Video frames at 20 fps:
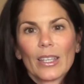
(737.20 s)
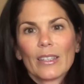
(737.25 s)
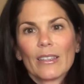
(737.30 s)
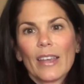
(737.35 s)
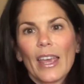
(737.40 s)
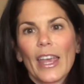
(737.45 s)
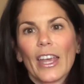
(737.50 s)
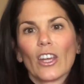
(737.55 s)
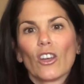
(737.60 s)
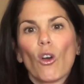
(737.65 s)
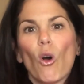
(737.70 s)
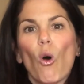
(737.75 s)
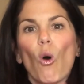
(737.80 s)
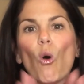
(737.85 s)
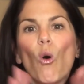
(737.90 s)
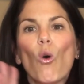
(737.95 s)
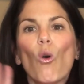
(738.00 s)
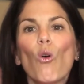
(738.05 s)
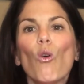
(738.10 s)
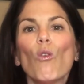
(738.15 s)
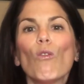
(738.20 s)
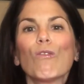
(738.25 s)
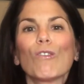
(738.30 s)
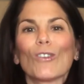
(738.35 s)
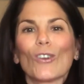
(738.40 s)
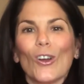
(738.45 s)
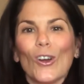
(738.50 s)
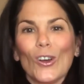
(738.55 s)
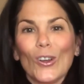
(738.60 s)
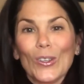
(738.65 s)
Take an
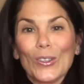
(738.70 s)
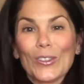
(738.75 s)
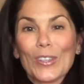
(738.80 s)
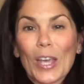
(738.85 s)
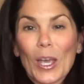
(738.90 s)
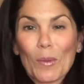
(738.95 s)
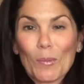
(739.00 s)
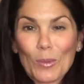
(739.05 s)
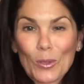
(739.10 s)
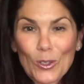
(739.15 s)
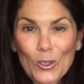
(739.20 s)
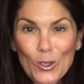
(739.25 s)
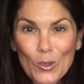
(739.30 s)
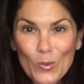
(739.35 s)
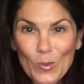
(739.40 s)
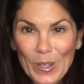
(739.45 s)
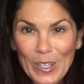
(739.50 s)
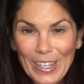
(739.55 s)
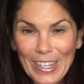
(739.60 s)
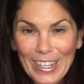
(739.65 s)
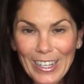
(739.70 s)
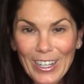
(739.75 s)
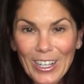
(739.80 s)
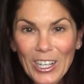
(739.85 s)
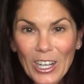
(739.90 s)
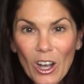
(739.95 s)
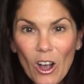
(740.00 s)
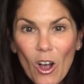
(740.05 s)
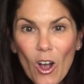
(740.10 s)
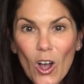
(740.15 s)
overall temperature reading
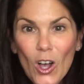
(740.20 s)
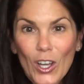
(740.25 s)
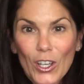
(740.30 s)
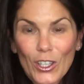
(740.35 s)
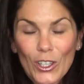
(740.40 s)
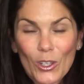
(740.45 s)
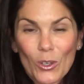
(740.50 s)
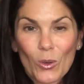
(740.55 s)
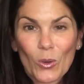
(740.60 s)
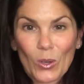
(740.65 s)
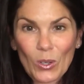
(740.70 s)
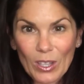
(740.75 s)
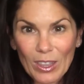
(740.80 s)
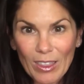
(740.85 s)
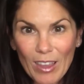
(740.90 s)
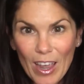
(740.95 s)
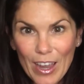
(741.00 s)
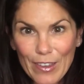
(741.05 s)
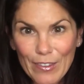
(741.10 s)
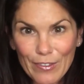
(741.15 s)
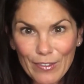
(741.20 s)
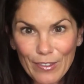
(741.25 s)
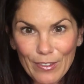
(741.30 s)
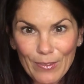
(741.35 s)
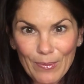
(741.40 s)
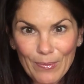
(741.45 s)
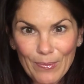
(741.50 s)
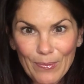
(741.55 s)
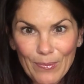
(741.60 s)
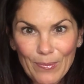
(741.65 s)
on your
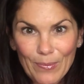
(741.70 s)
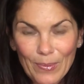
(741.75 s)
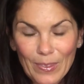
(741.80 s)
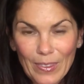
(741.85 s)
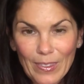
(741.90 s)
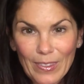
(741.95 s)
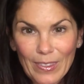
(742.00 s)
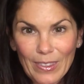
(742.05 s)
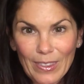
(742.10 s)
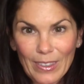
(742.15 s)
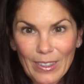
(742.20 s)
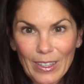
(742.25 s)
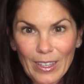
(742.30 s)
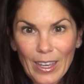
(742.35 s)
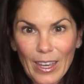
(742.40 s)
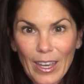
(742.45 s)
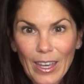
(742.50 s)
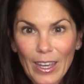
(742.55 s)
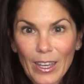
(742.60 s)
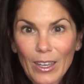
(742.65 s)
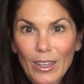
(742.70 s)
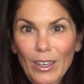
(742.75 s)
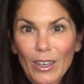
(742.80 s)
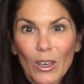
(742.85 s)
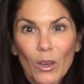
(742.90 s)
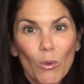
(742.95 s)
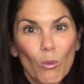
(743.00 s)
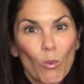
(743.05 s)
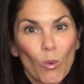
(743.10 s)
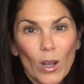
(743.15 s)
life. Okay,
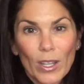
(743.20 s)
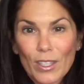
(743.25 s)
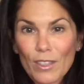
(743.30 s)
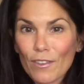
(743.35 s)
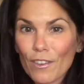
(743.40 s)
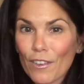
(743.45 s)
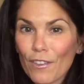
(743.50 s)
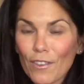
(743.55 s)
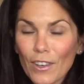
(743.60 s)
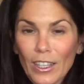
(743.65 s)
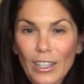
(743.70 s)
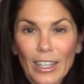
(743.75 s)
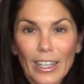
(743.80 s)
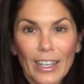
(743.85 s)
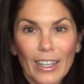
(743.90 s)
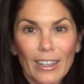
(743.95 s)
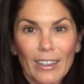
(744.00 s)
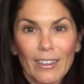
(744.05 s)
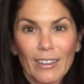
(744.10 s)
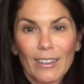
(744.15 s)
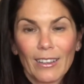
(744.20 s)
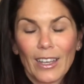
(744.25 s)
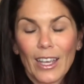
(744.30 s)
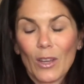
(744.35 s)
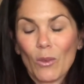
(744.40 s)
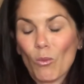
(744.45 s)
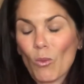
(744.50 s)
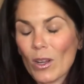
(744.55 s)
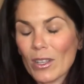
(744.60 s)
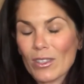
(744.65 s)
what's fulfilling
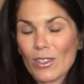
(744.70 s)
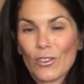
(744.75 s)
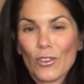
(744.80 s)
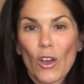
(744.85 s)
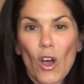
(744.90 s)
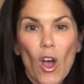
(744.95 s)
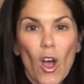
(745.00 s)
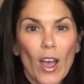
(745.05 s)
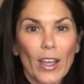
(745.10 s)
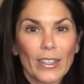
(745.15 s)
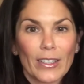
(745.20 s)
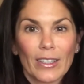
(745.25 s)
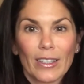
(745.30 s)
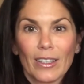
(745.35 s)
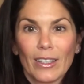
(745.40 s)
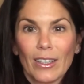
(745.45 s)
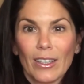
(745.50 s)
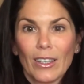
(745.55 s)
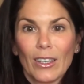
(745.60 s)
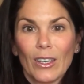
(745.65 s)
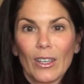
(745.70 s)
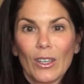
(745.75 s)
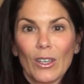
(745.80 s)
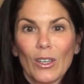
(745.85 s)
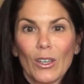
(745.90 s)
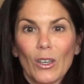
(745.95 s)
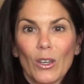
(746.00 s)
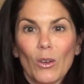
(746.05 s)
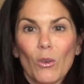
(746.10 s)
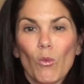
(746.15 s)
and what's not?
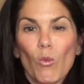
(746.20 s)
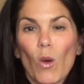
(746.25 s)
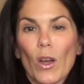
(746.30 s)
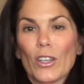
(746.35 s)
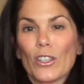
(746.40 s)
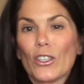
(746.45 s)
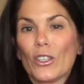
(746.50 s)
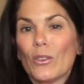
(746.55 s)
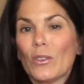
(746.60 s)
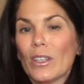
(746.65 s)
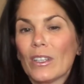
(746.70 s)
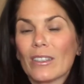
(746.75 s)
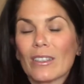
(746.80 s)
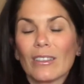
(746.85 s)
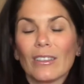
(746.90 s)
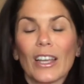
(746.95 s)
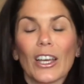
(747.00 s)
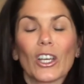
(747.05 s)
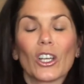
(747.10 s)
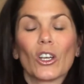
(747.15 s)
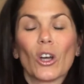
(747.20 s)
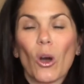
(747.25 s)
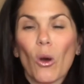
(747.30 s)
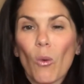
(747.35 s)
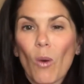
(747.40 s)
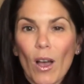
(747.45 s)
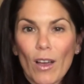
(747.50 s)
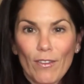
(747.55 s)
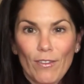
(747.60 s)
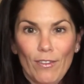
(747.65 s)
What do you need to let
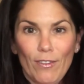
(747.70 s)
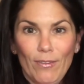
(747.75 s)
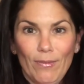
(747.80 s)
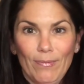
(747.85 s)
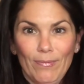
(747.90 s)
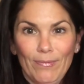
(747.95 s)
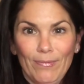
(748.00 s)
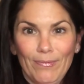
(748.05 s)
go of?